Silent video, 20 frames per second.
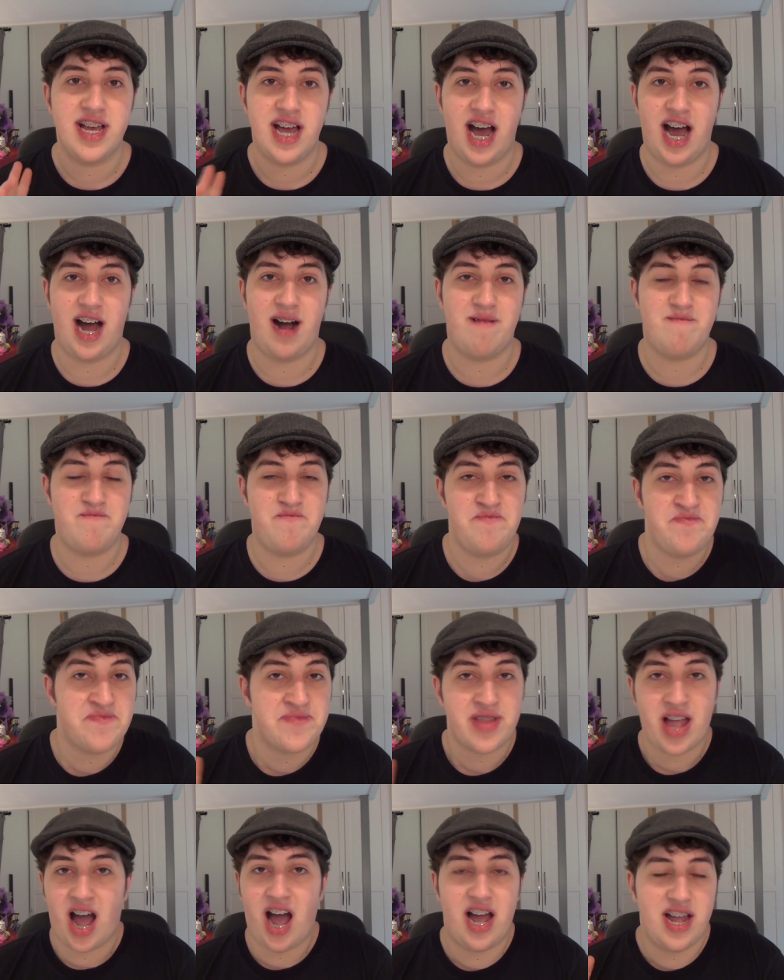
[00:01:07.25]
Um,
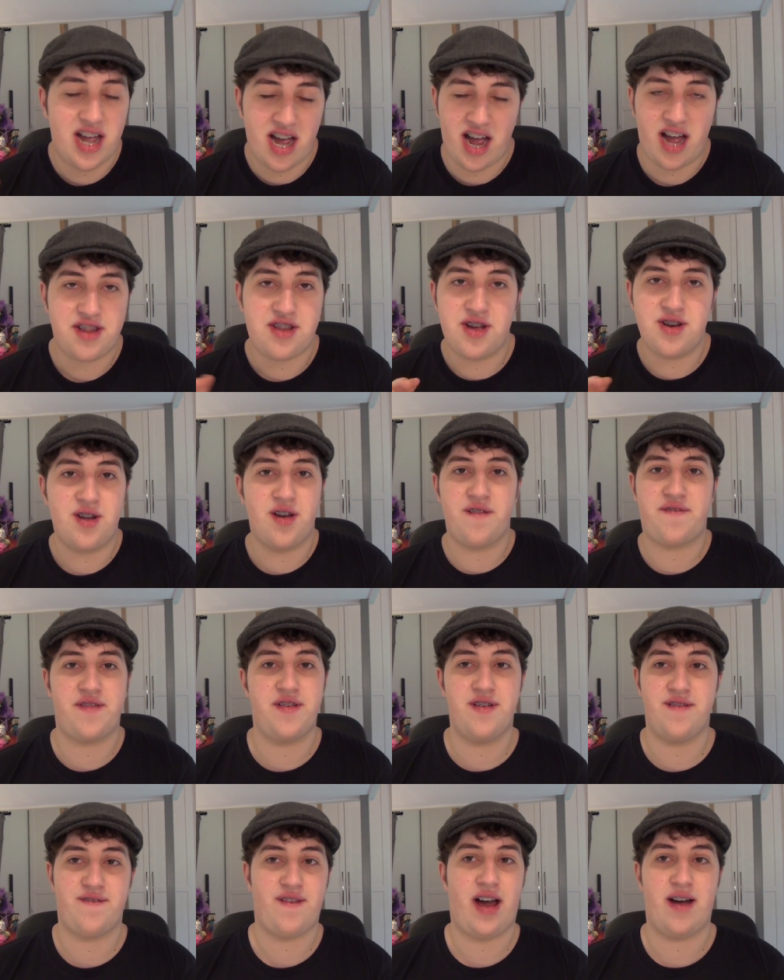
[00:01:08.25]
I, I don't know if
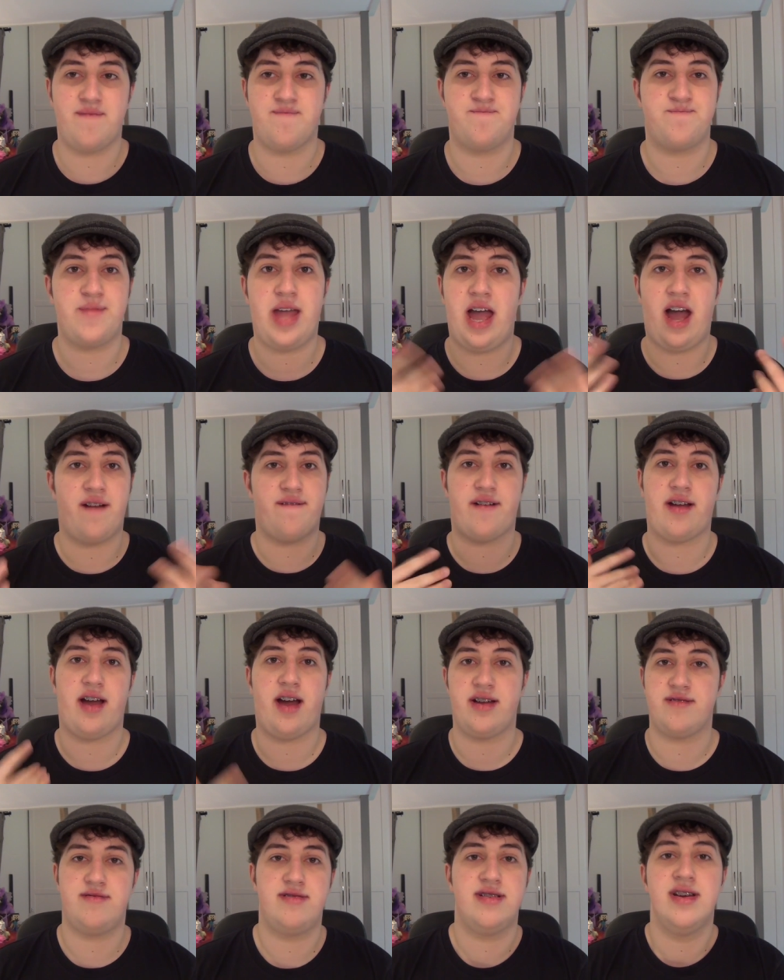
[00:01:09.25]
you've, um, I've,
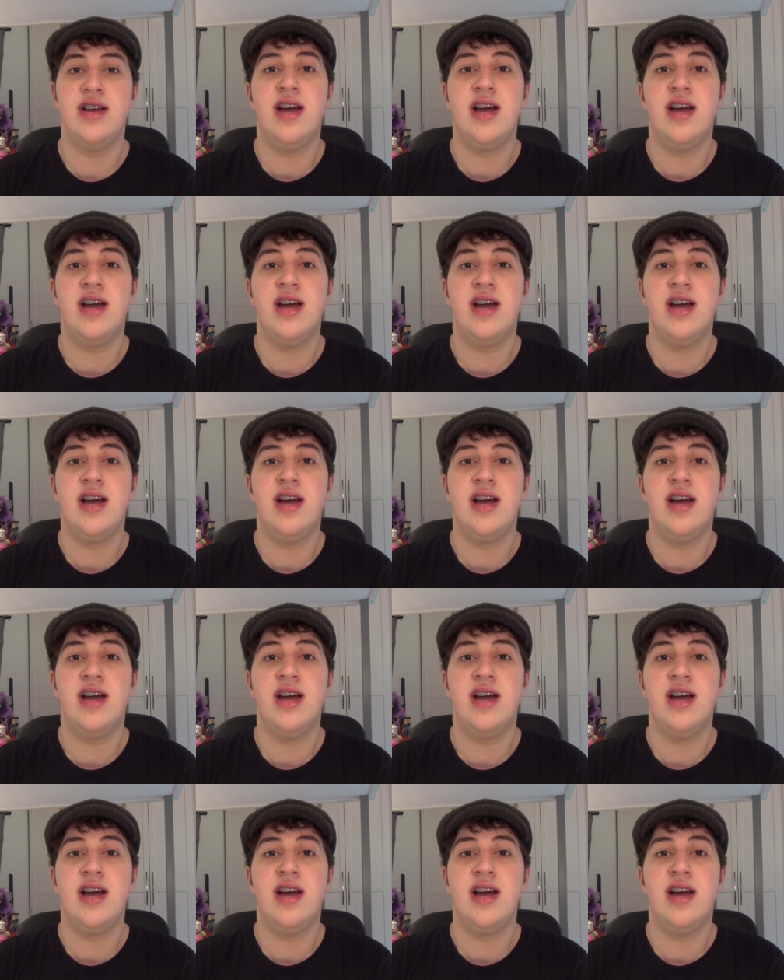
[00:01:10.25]
I've,